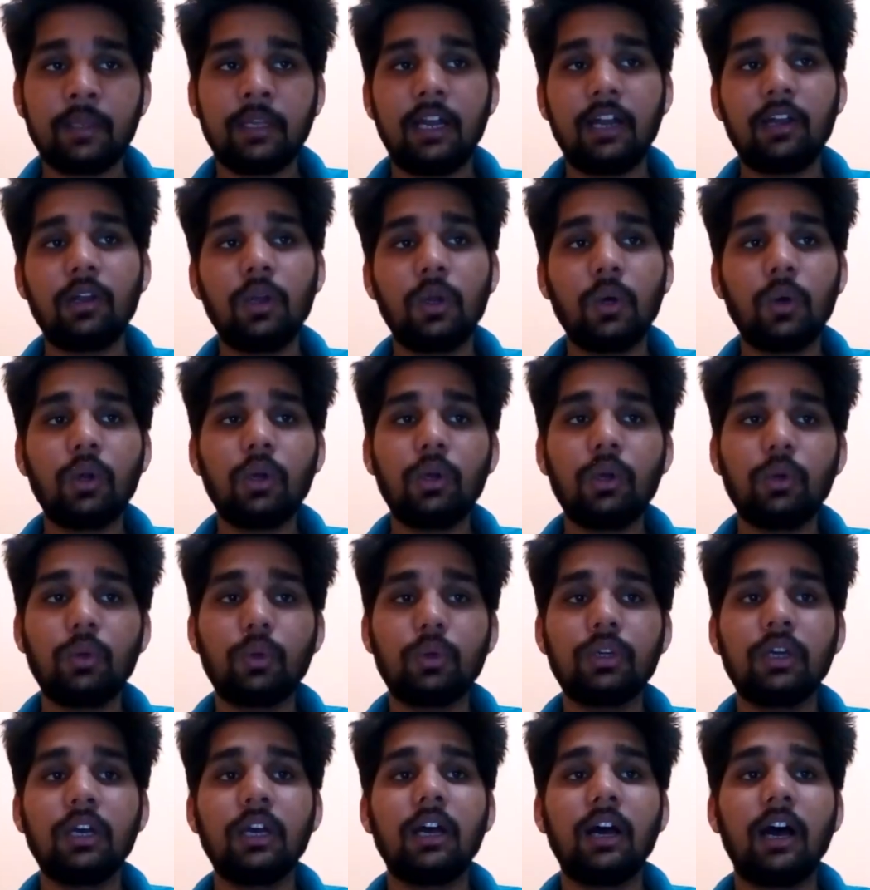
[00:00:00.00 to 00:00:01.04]
At lower
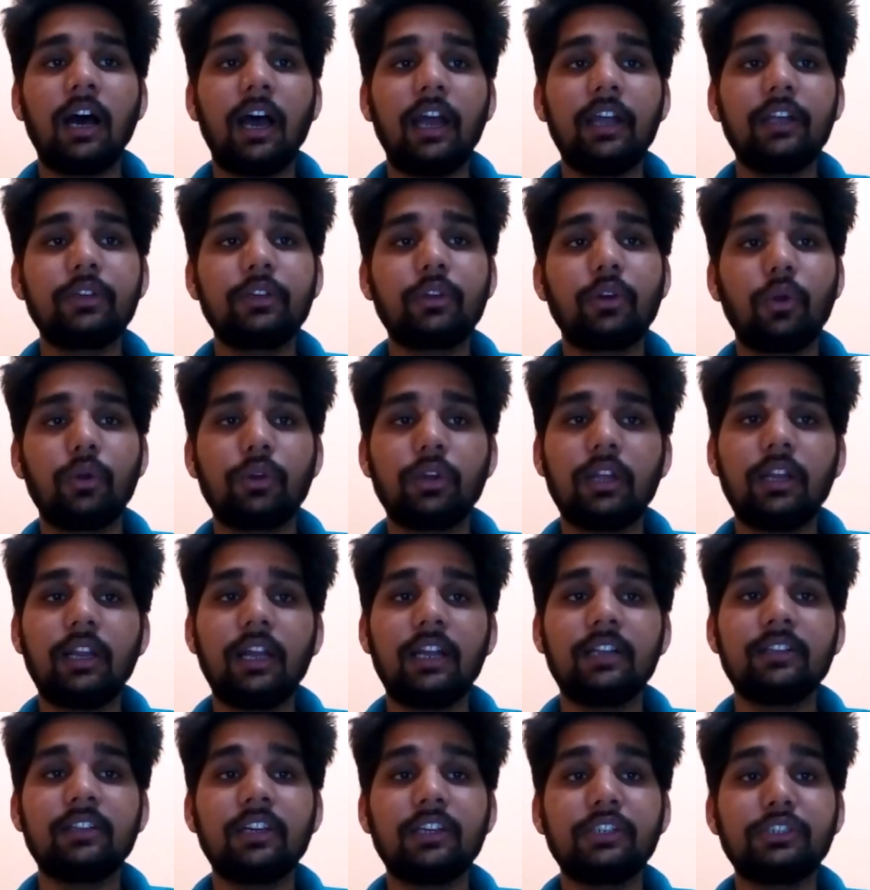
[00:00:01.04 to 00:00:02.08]
load, high throttle
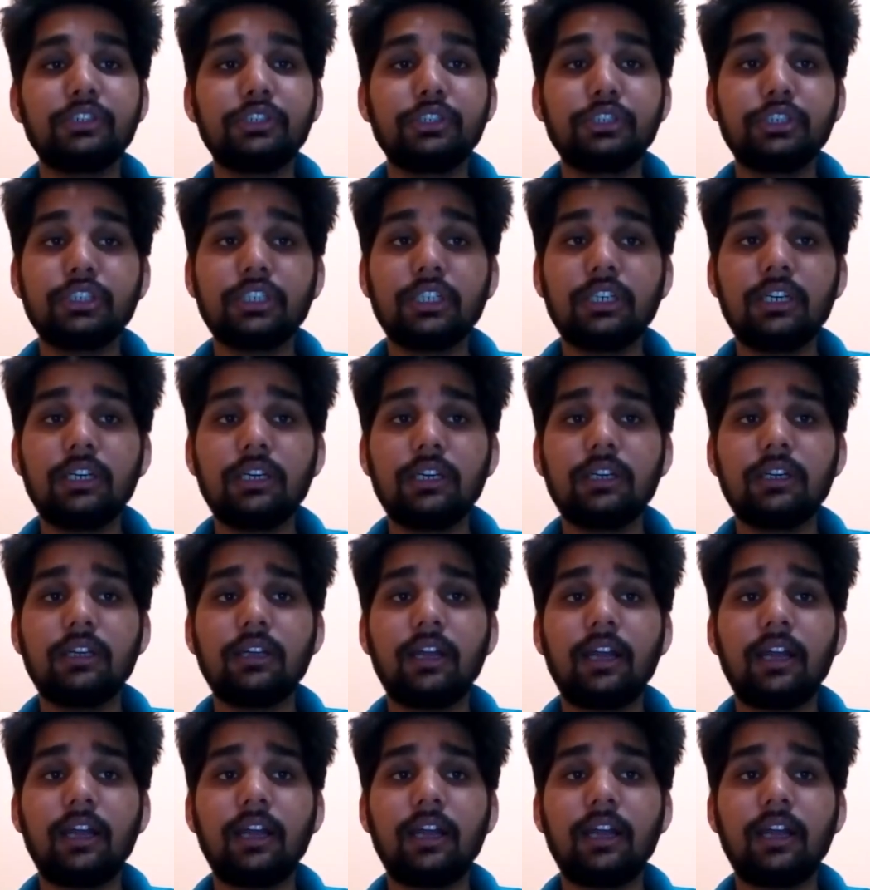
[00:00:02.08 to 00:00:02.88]
and the initial